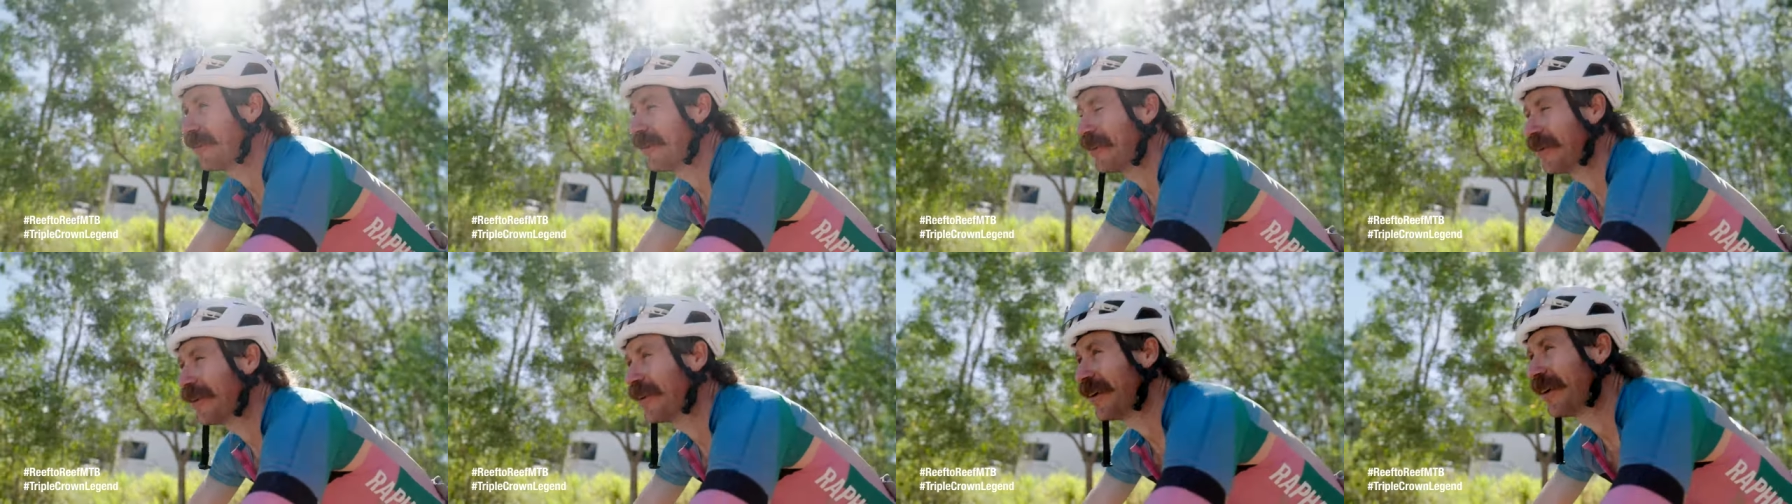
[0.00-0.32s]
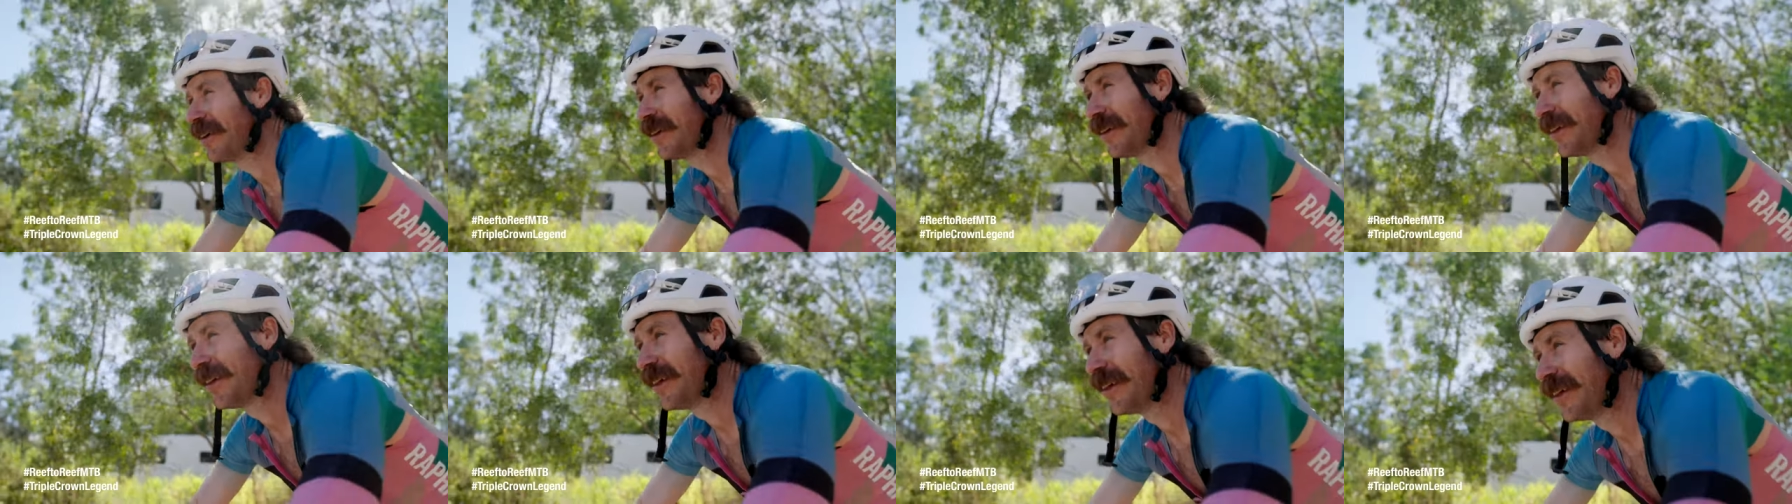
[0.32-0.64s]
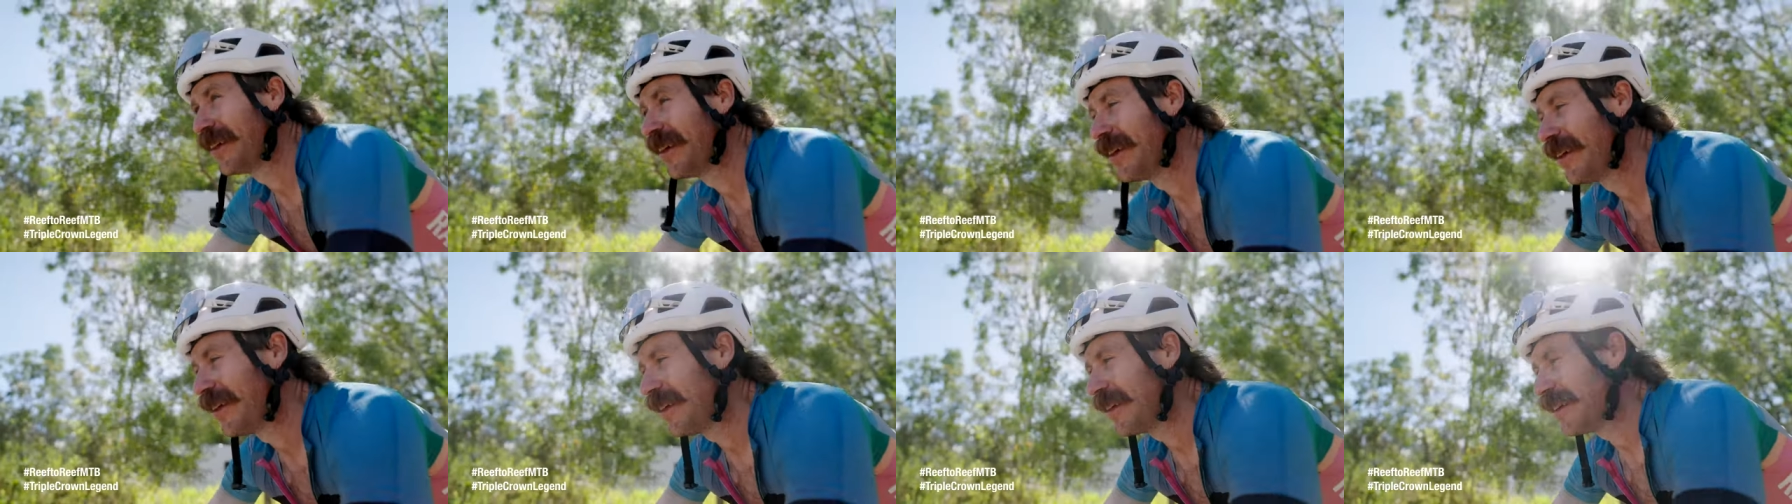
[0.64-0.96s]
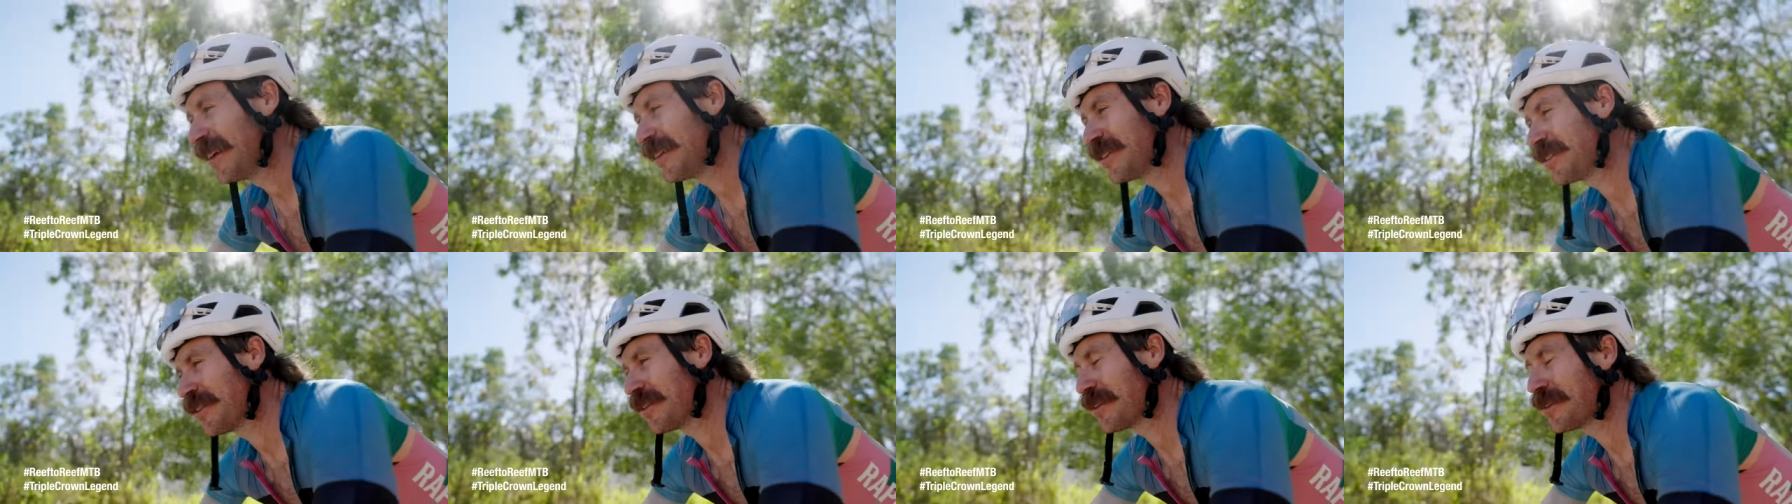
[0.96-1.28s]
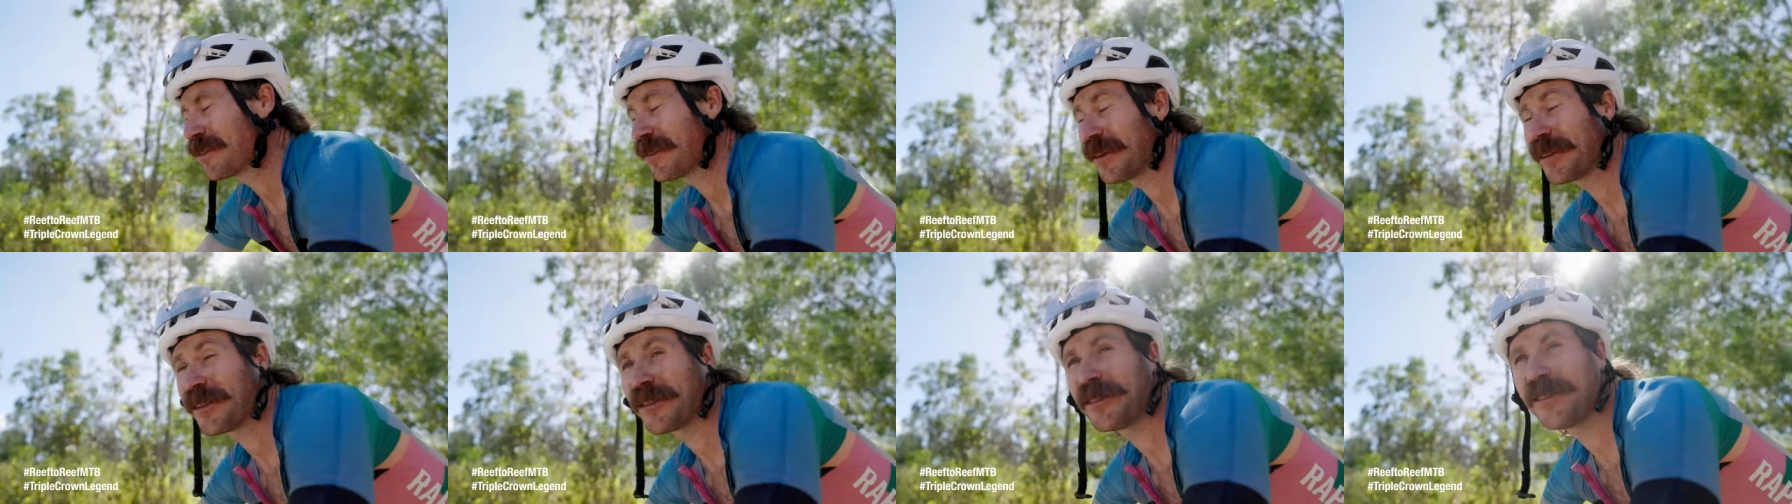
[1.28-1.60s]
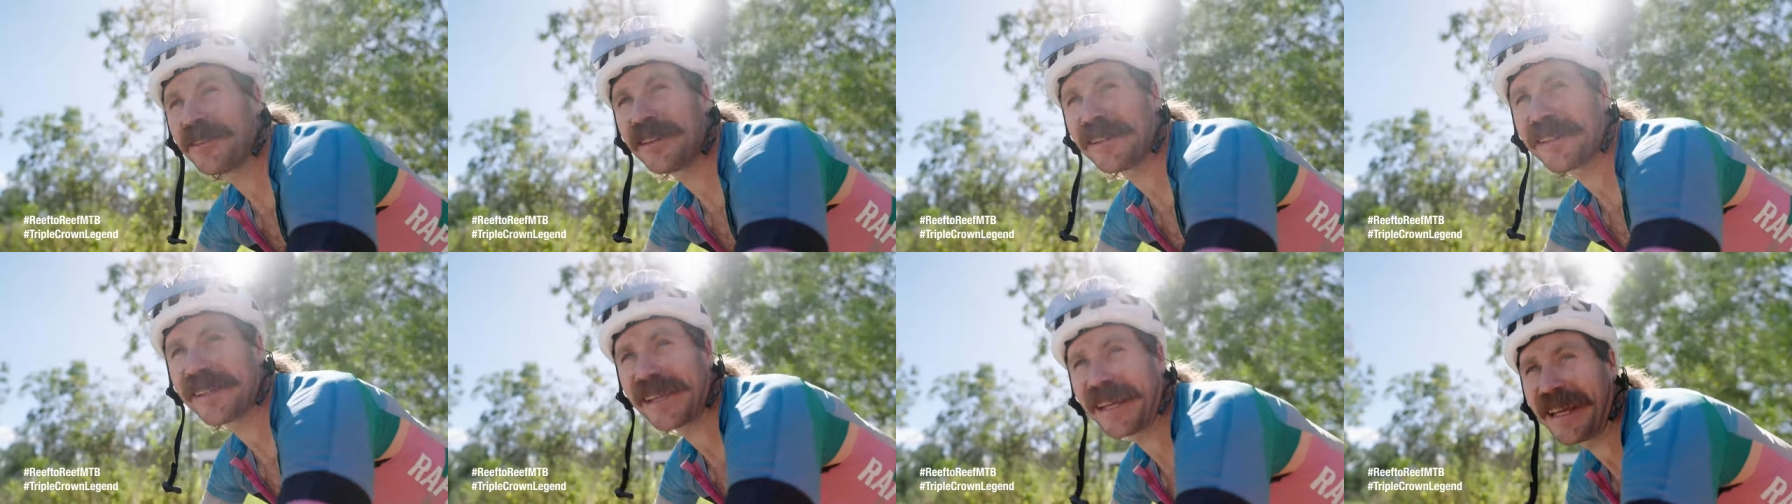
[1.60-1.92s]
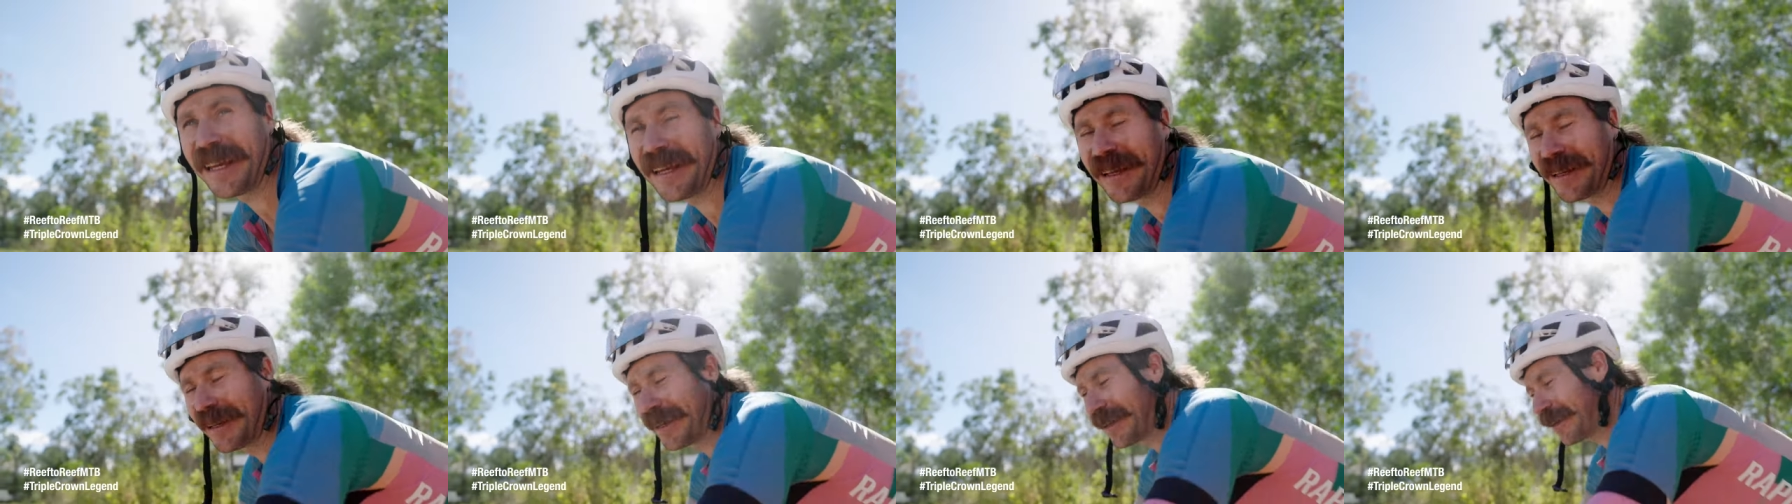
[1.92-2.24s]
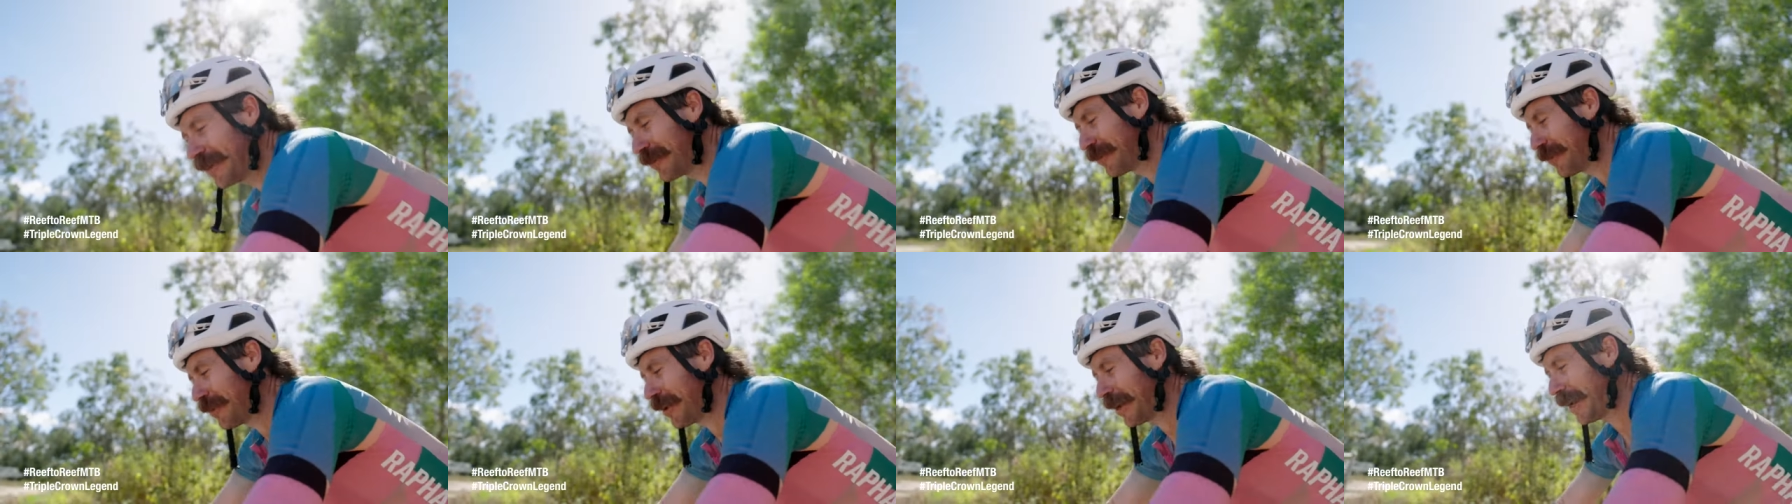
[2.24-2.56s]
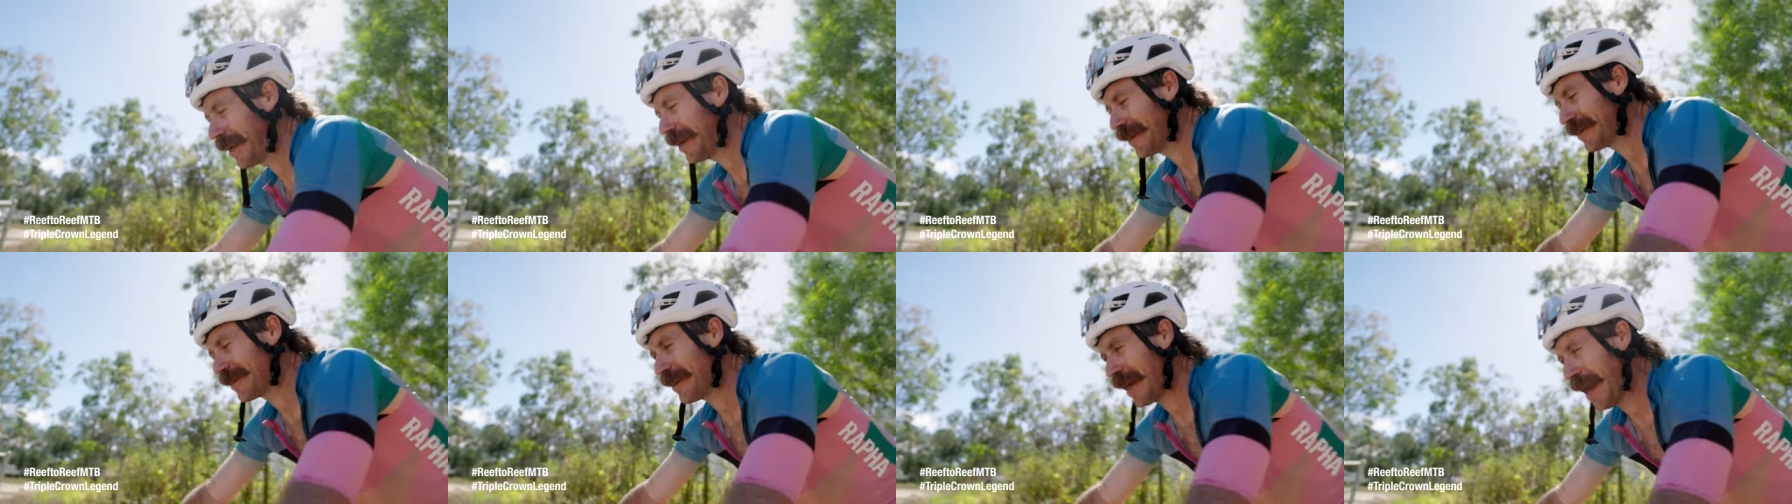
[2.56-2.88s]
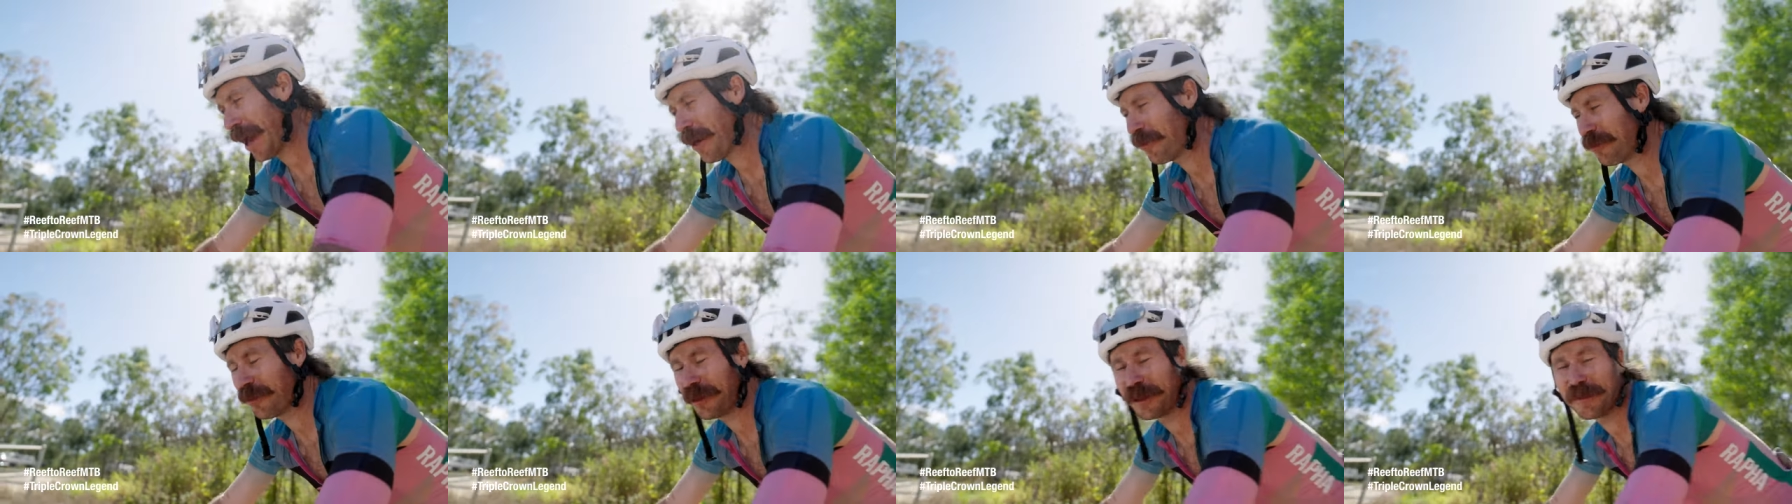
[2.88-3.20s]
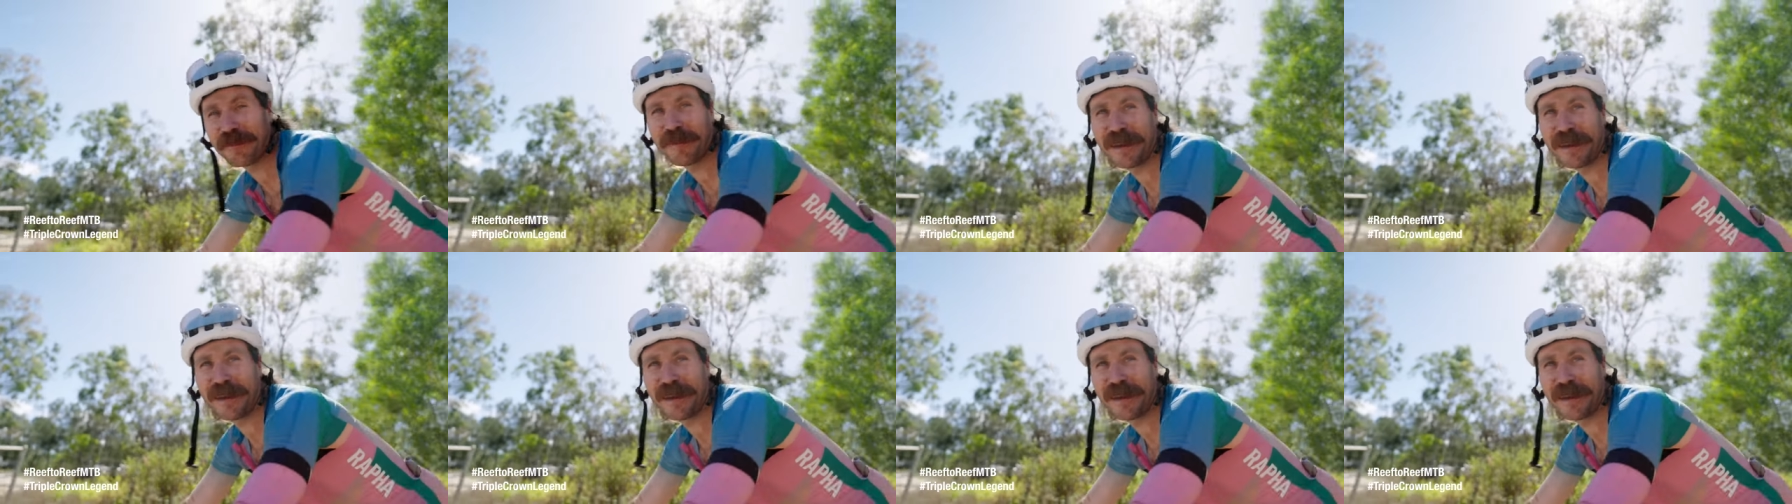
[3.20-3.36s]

Or it's good to see like athlete